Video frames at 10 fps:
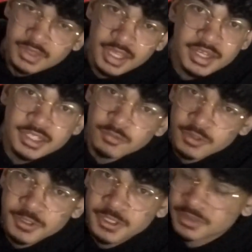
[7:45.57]
it is
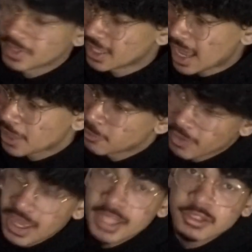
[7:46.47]
what it is, man. The
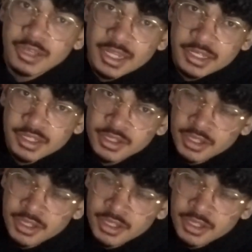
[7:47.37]
way I look at it,